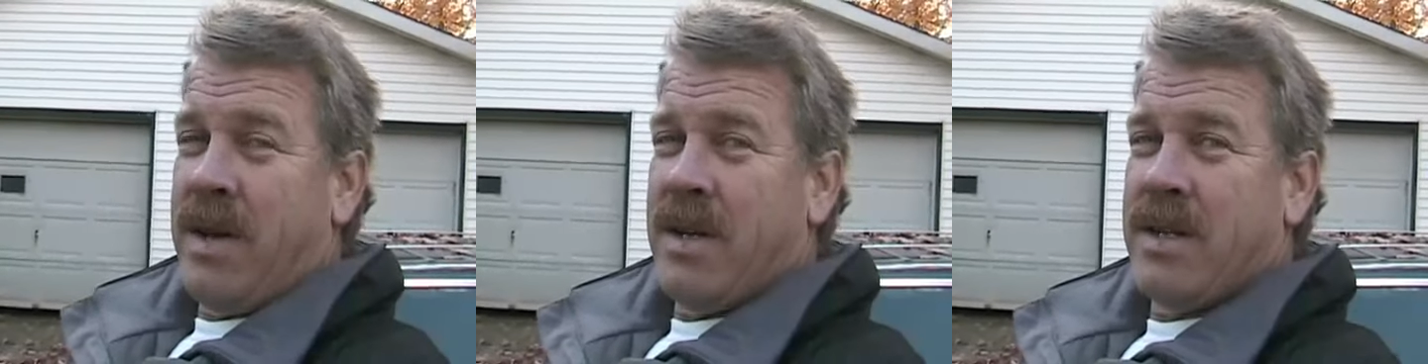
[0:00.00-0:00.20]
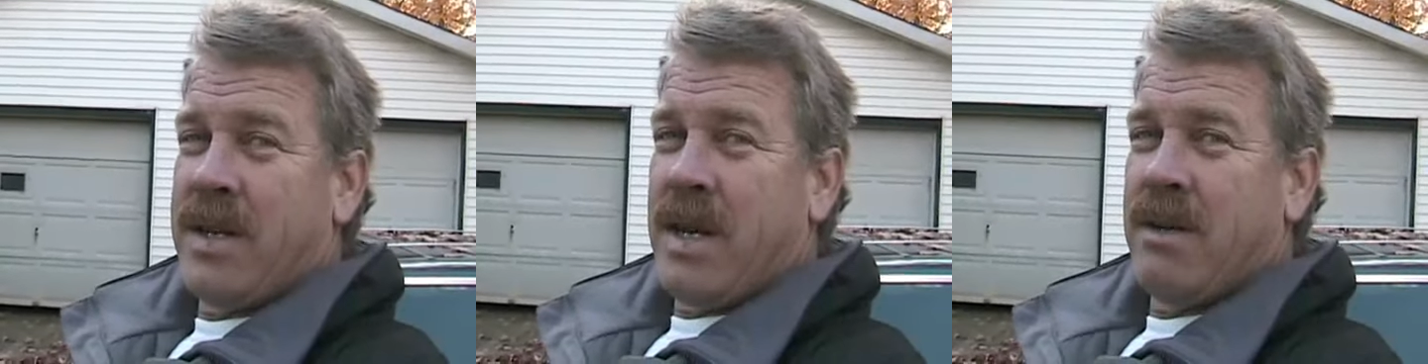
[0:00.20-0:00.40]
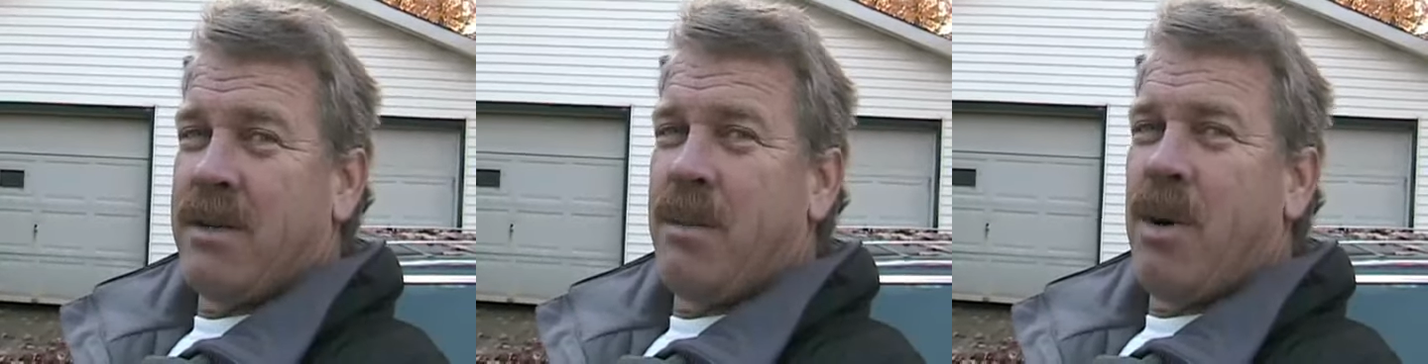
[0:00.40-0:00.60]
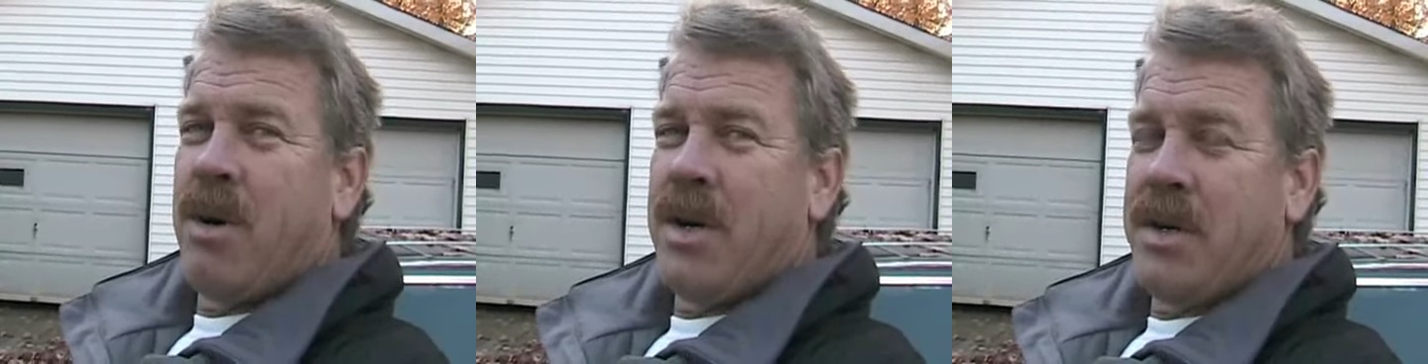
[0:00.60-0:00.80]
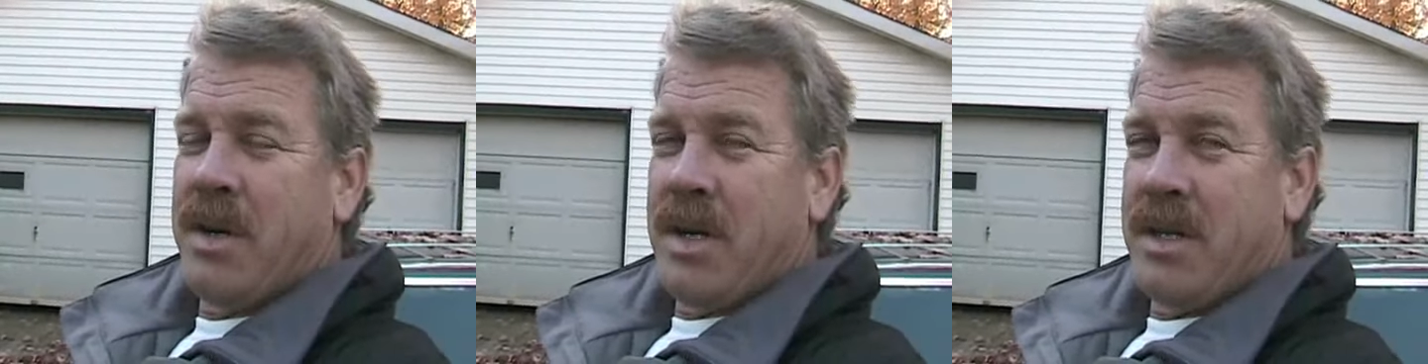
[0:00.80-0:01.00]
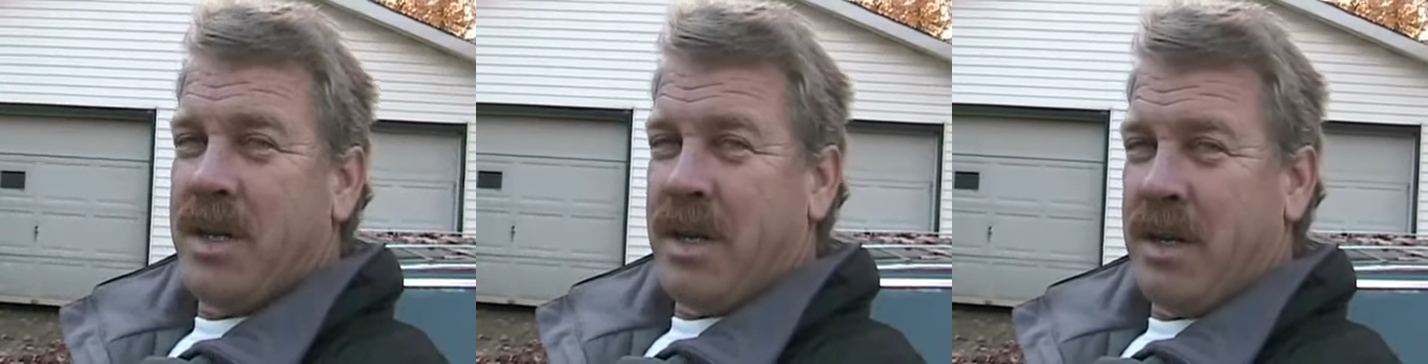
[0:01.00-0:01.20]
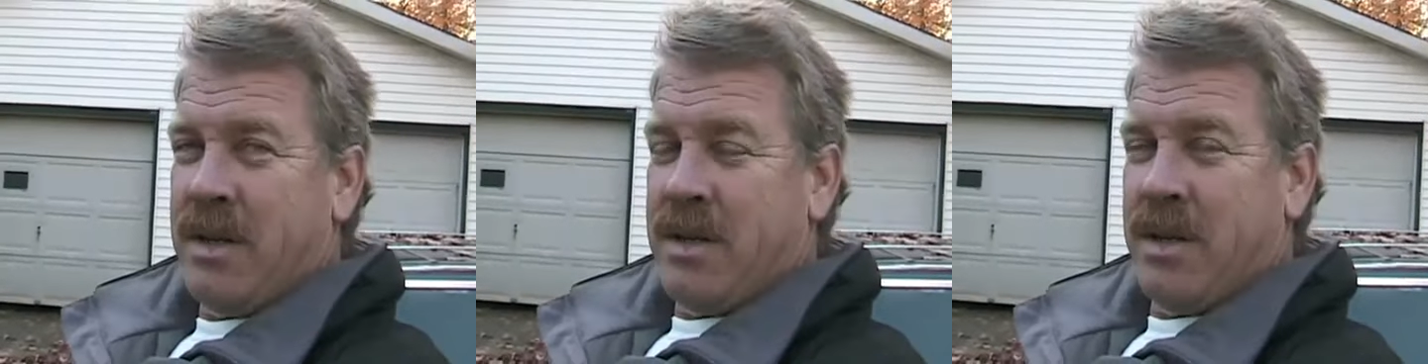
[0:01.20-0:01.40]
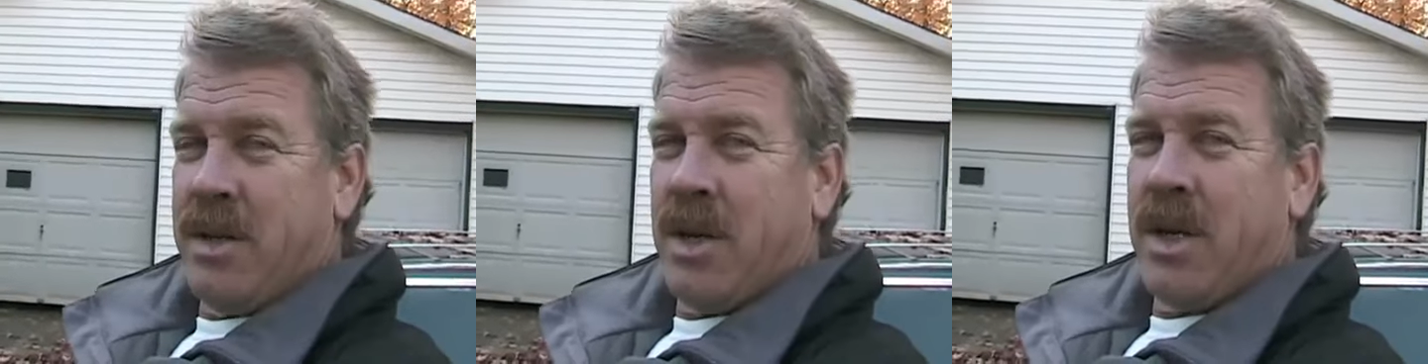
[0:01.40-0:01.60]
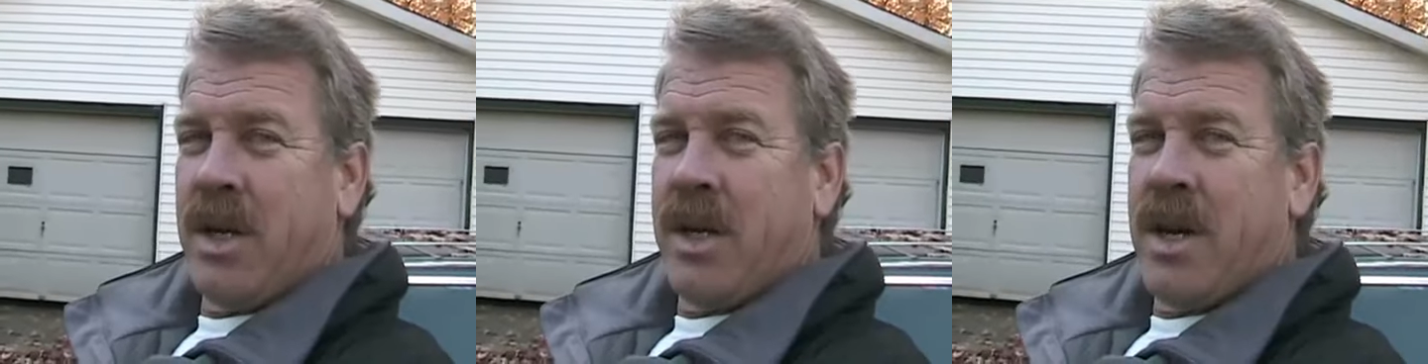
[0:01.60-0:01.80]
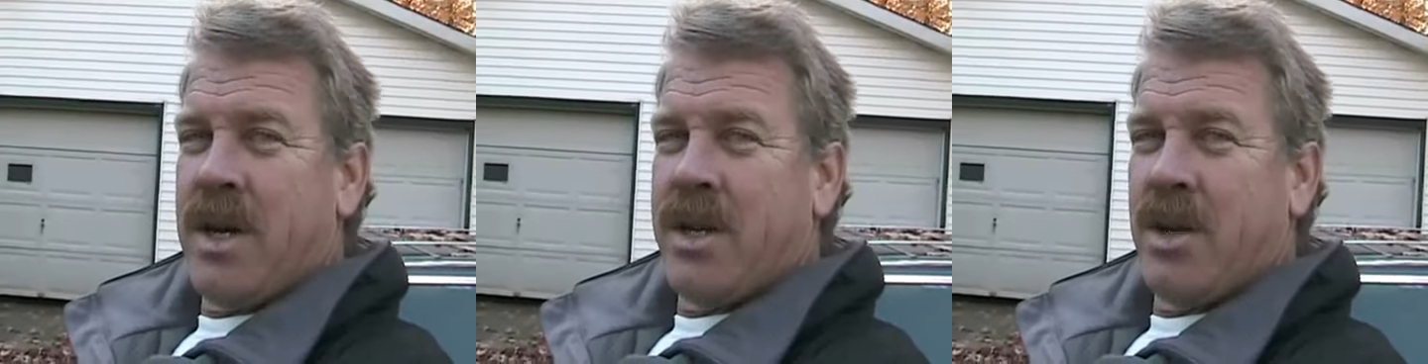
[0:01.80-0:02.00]
and it sounds more interesting. So you'll
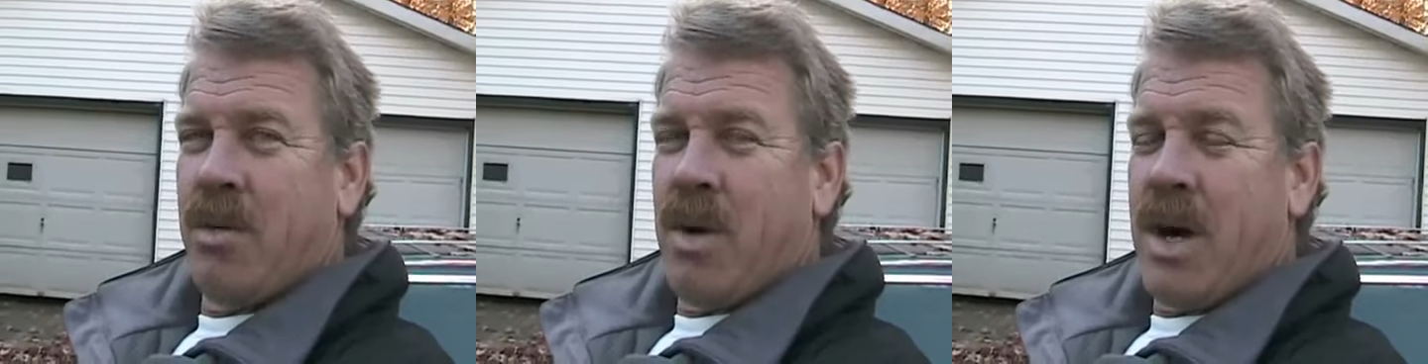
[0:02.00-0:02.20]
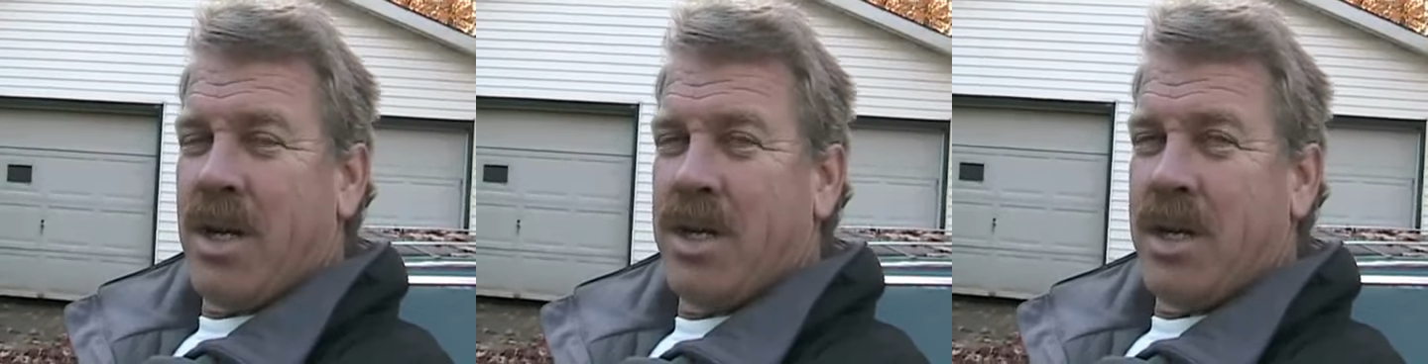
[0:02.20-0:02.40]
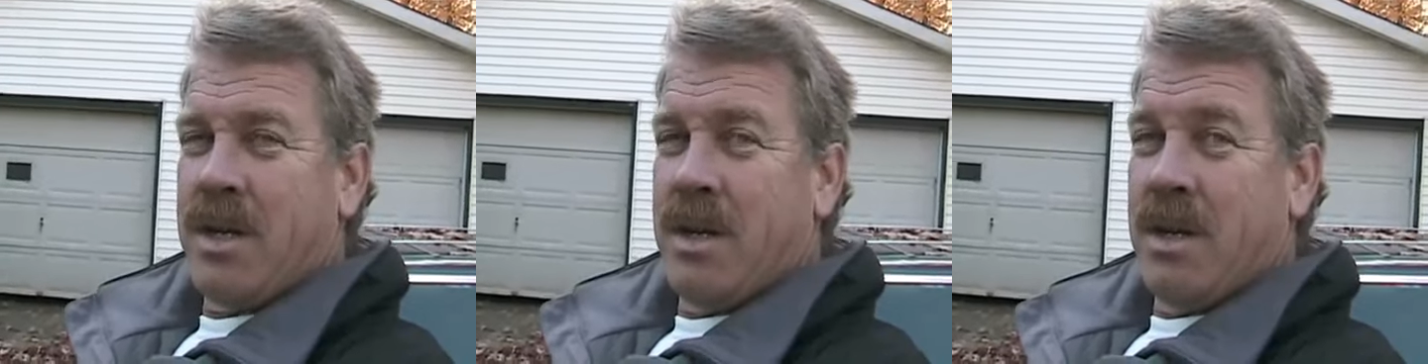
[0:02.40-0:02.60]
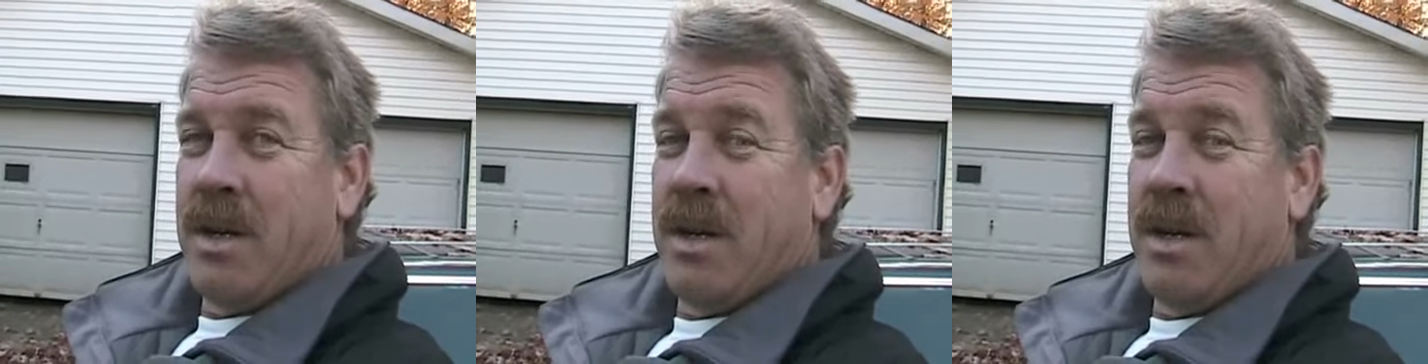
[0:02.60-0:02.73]
click on it to watch it.